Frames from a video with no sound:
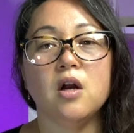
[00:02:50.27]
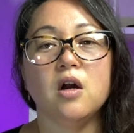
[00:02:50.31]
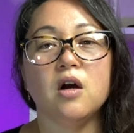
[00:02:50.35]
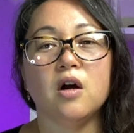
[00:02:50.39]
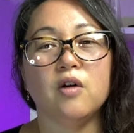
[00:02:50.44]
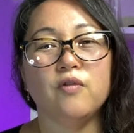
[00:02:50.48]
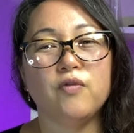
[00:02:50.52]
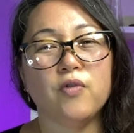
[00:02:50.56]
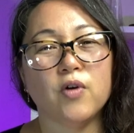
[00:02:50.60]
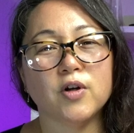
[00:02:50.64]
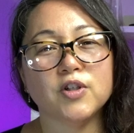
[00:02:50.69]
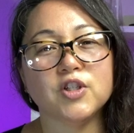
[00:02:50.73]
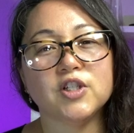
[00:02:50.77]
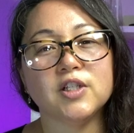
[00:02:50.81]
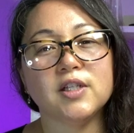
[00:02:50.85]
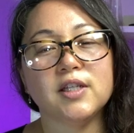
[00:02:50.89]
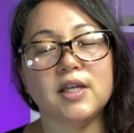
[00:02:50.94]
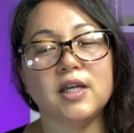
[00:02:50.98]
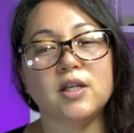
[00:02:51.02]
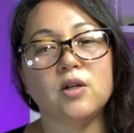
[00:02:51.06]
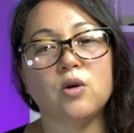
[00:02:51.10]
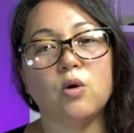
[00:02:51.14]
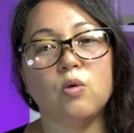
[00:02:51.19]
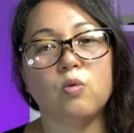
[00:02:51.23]
Unfortunately
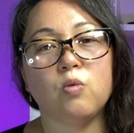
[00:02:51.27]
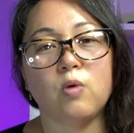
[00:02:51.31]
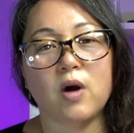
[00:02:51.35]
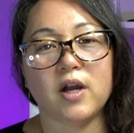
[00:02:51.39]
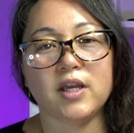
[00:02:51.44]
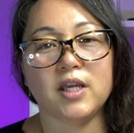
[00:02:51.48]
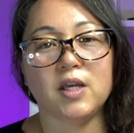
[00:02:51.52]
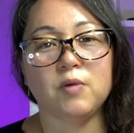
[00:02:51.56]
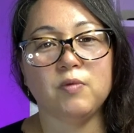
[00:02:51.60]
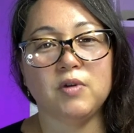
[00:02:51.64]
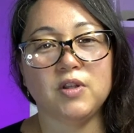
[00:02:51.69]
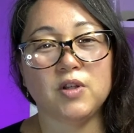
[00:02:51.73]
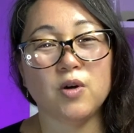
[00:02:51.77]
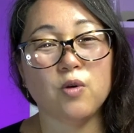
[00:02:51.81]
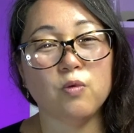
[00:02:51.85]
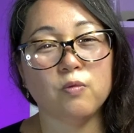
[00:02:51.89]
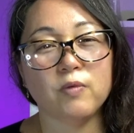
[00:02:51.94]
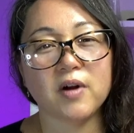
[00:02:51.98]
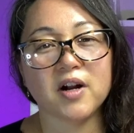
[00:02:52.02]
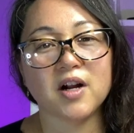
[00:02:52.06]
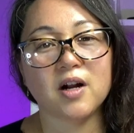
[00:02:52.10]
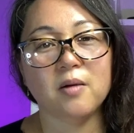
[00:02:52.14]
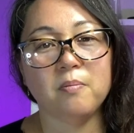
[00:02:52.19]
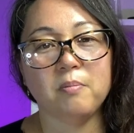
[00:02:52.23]
in Hawaii, we don't
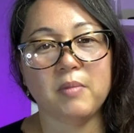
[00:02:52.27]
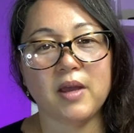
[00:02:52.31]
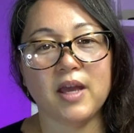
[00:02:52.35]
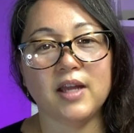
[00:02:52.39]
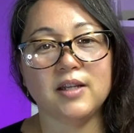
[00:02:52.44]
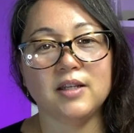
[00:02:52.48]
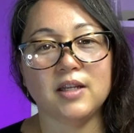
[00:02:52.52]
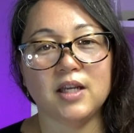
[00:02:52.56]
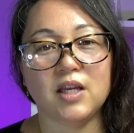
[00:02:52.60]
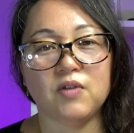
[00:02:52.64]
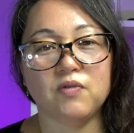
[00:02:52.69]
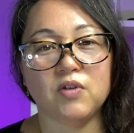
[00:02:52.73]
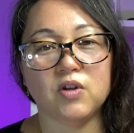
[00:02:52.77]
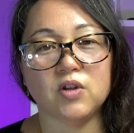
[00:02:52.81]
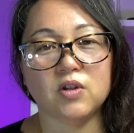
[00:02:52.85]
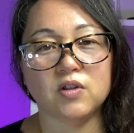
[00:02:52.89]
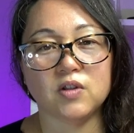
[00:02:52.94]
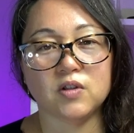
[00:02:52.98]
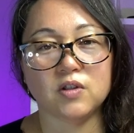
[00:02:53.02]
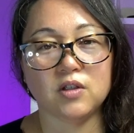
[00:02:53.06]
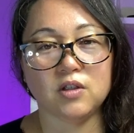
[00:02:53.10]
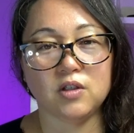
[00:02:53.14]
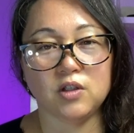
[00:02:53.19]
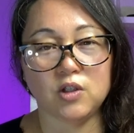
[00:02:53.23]
recommend even
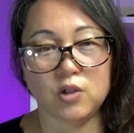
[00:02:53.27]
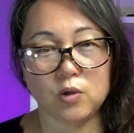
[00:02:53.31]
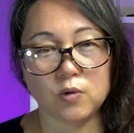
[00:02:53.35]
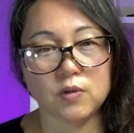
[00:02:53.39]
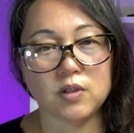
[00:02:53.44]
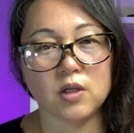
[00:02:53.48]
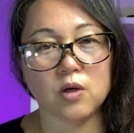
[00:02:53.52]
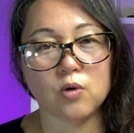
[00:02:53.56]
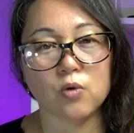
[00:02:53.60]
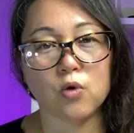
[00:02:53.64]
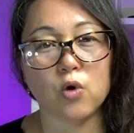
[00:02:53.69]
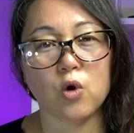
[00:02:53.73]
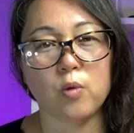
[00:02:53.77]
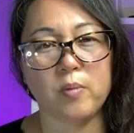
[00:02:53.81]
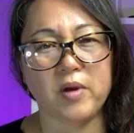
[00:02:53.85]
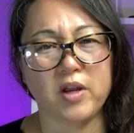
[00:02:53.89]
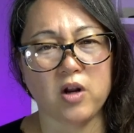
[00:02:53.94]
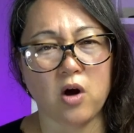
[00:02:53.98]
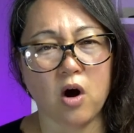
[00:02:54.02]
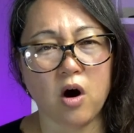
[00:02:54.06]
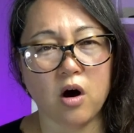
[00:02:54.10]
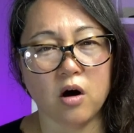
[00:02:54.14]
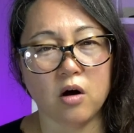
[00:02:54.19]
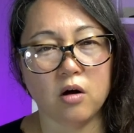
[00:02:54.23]
using Chrome at
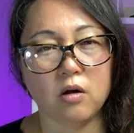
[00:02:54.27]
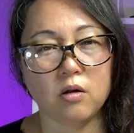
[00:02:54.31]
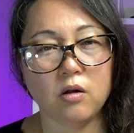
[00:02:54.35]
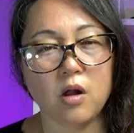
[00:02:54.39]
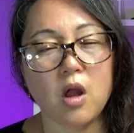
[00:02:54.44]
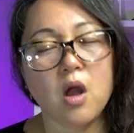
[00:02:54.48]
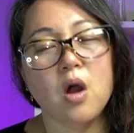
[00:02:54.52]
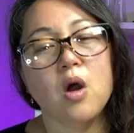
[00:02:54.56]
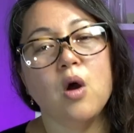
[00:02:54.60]
all,